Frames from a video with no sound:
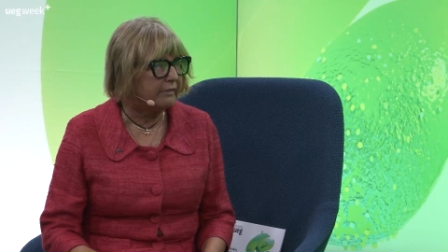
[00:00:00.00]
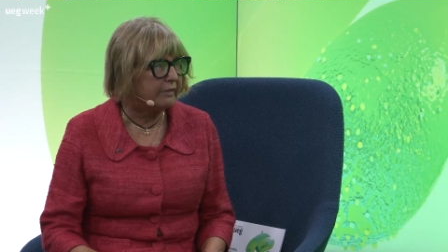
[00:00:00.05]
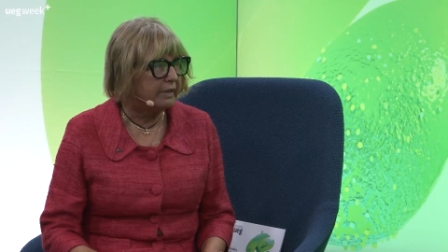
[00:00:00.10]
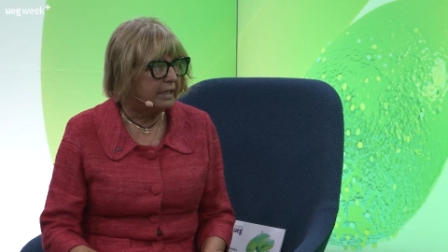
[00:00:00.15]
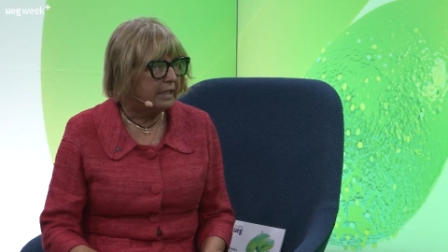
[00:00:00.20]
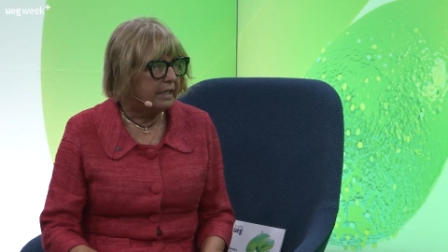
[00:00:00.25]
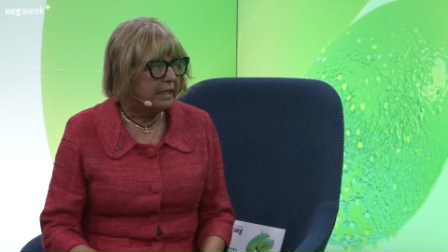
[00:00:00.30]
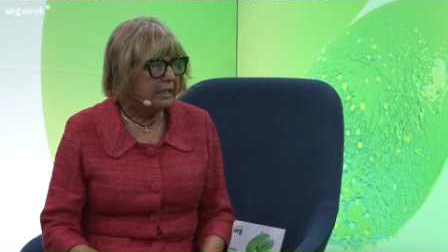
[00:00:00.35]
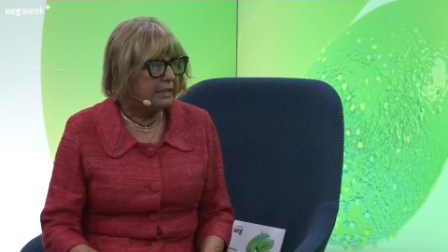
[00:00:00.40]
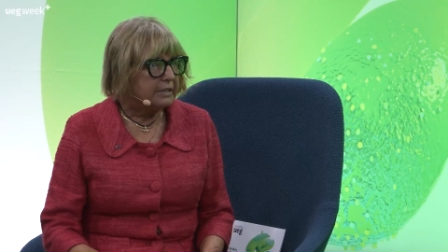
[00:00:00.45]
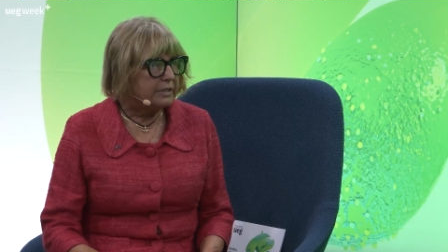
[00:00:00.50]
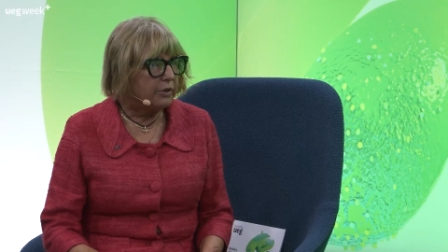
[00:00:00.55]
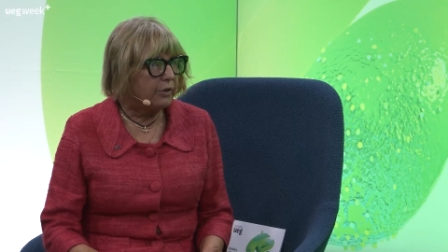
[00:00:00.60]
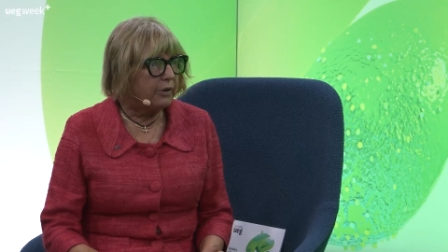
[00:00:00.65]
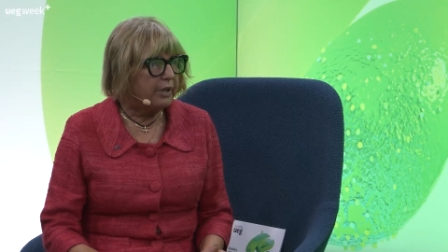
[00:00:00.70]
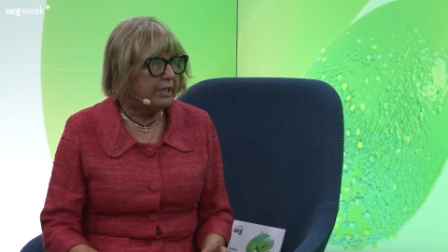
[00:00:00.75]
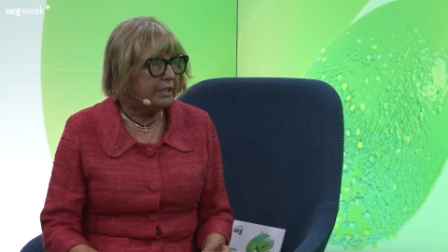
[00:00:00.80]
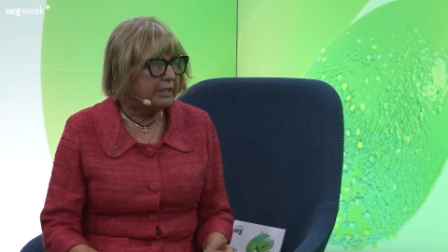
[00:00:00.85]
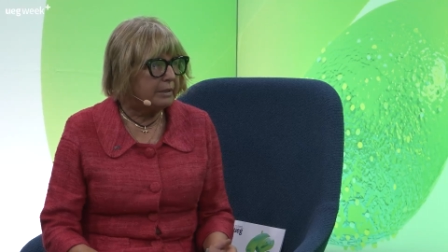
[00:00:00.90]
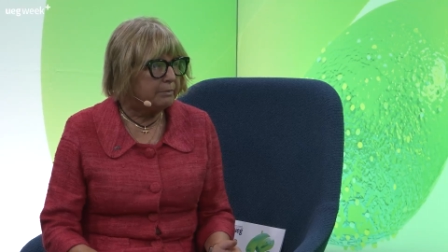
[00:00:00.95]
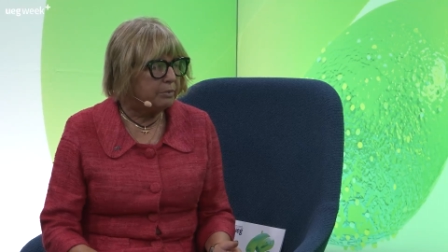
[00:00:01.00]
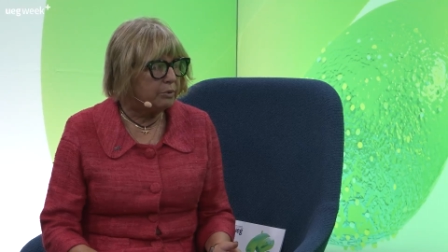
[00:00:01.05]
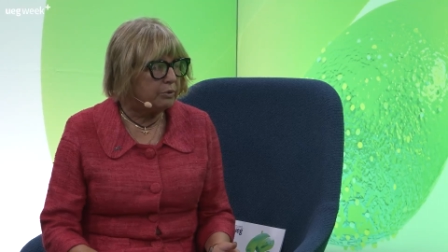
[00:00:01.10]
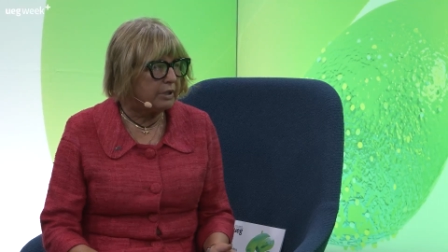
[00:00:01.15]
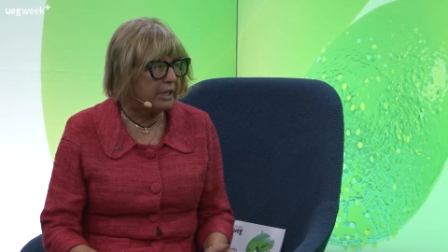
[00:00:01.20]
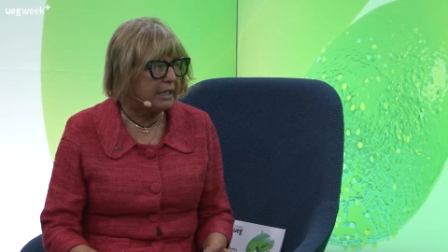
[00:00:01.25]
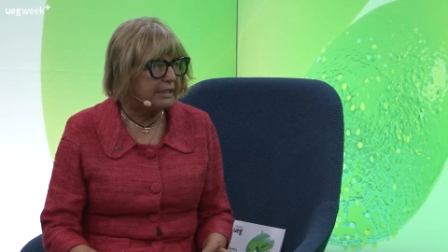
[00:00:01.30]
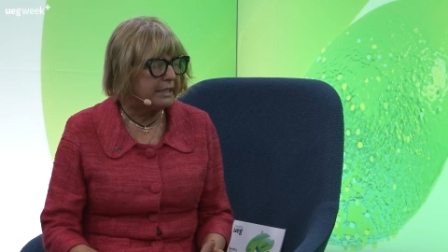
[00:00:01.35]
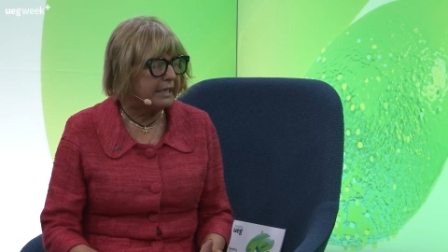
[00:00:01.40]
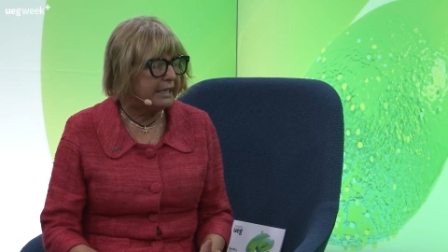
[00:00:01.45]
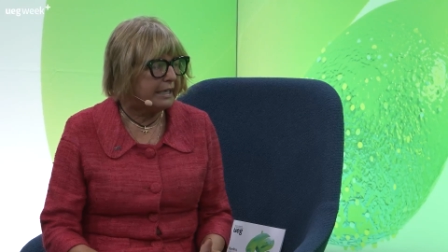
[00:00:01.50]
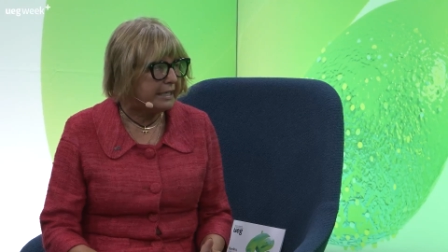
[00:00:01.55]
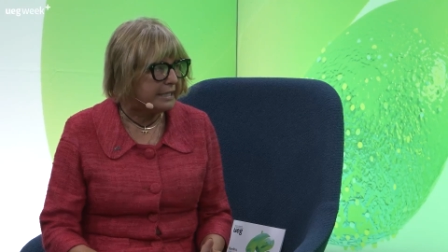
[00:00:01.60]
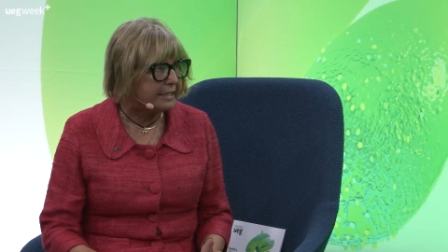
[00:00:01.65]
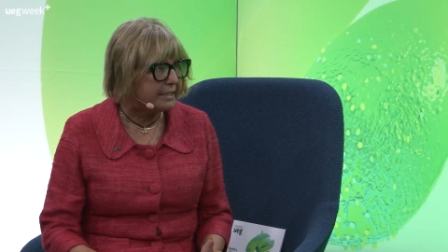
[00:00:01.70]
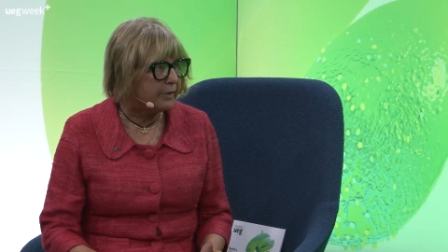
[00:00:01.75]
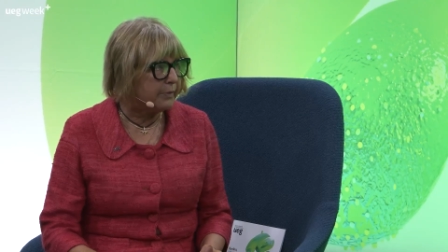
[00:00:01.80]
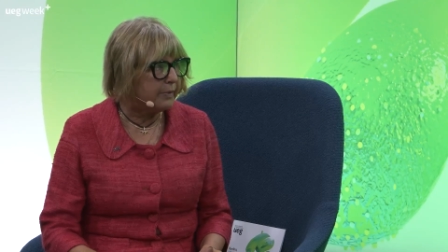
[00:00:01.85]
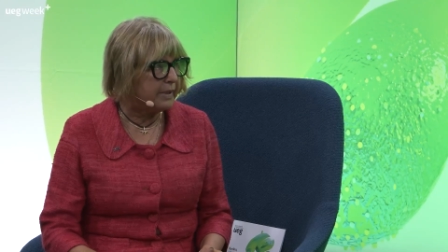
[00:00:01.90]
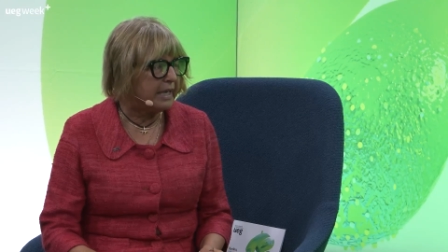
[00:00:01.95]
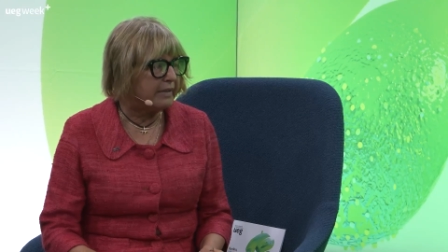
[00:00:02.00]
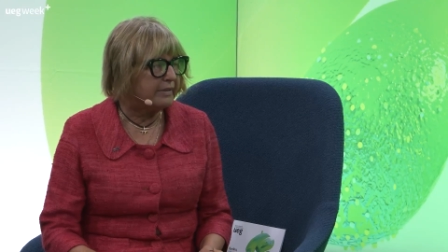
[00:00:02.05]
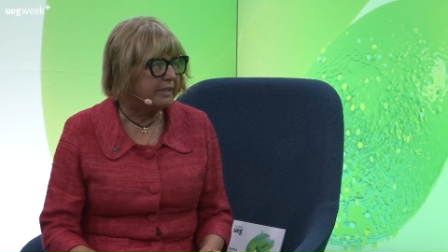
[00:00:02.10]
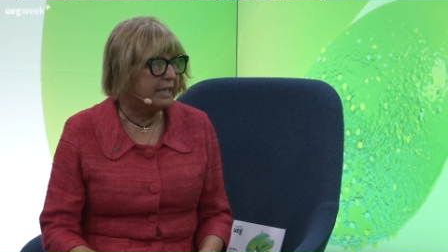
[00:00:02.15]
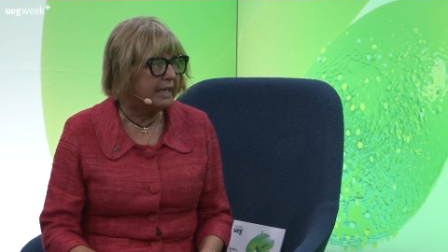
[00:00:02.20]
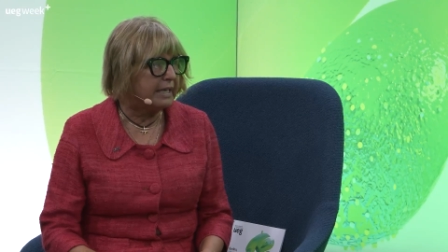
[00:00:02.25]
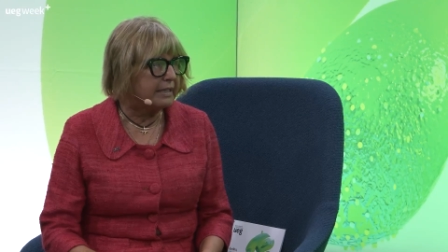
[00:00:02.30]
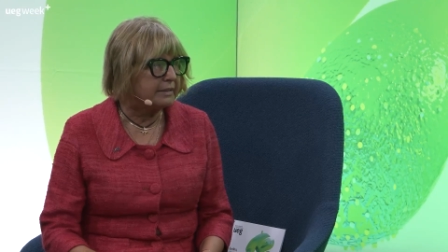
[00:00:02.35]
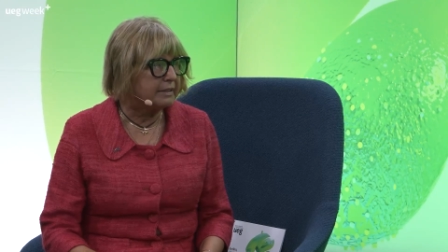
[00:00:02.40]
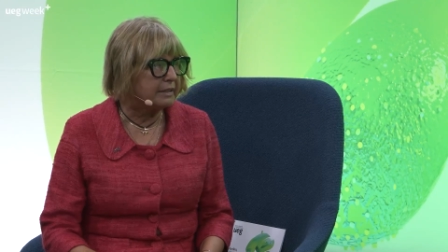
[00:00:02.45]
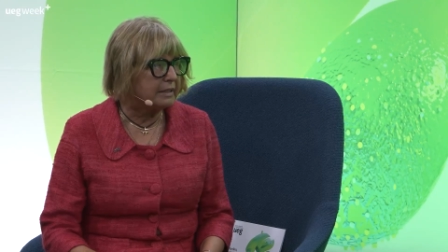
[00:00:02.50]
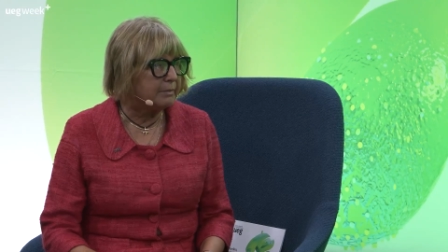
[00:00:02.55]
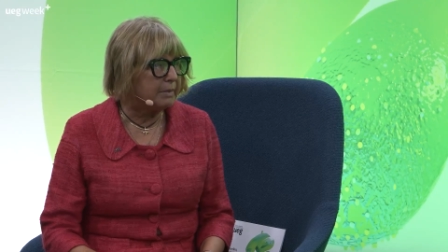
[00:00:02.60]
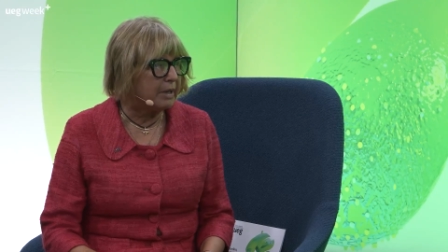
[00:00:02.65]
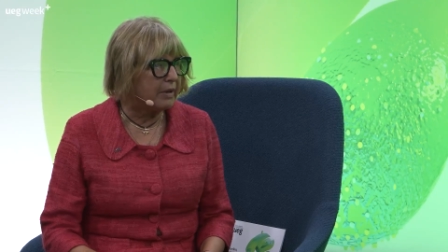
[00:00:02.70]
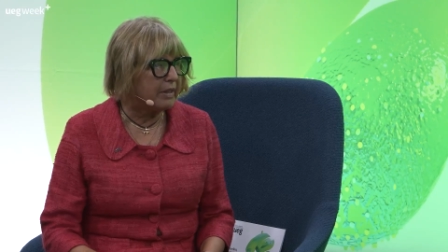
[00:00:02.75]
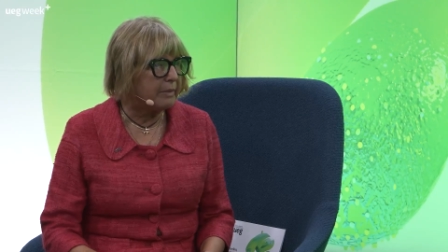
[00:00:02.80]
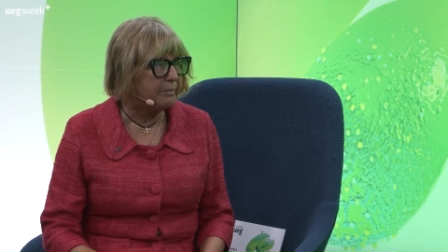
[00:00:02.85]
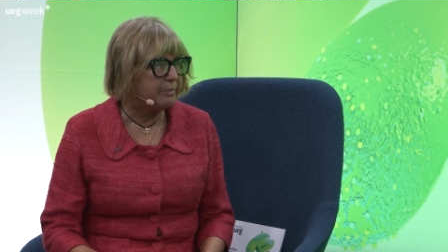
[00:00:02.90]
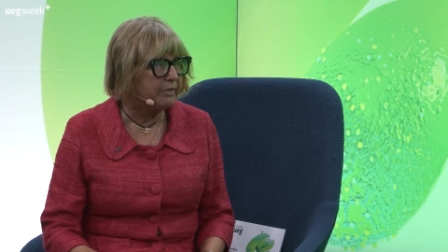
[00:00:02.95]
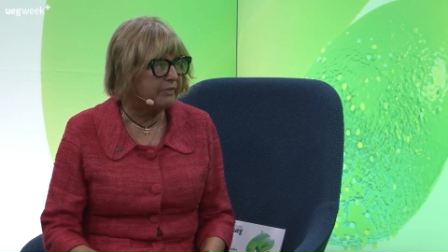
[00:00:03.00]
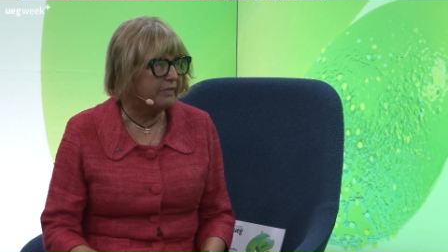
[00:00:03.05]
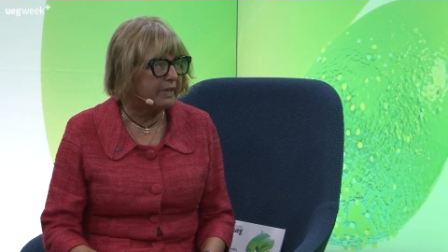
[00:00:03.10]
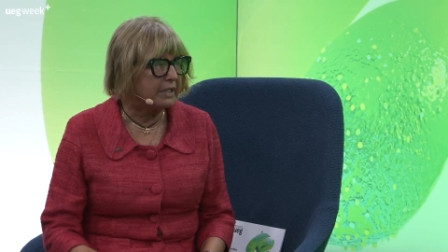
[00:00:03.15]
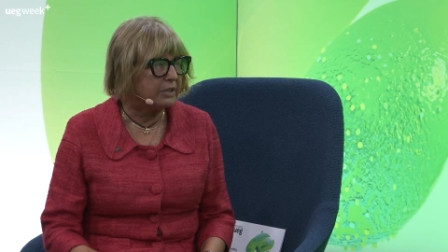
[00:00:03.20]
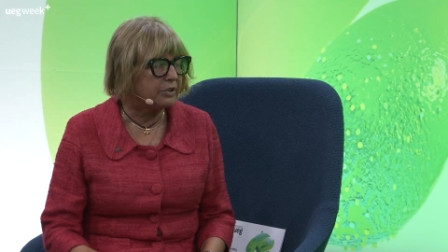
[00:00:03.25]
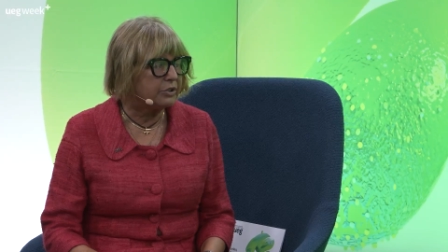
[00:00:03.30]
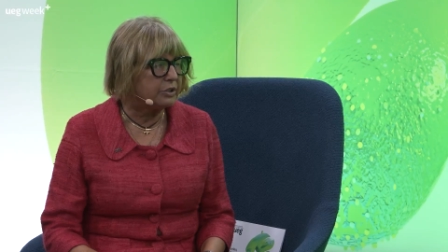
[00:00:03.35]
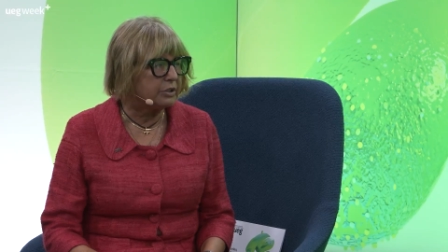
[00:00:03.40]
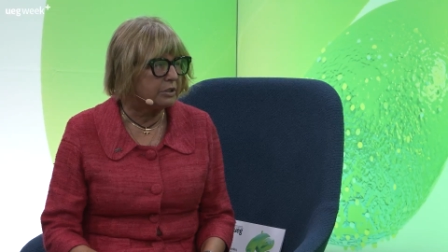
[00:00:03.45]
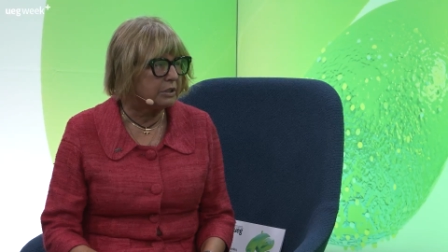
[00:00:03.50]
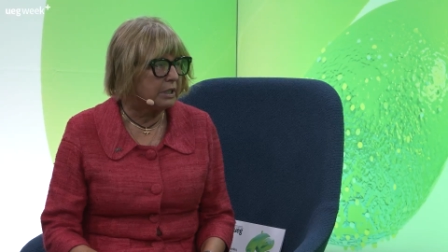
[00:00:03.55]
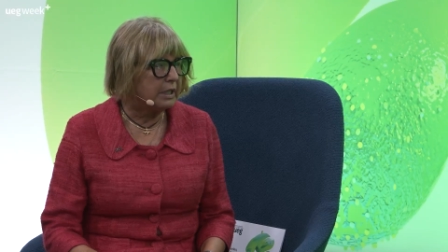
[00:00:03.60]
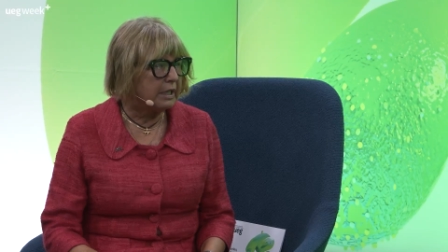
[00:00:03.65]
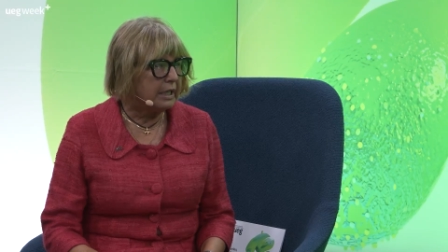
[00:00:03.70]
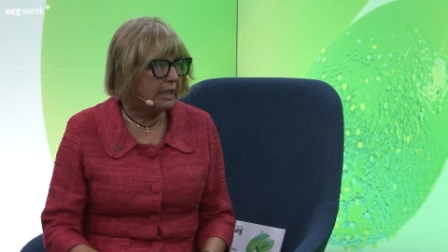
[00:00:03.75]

Mm-hmm. So in the book, at least we had the answer about the prevention.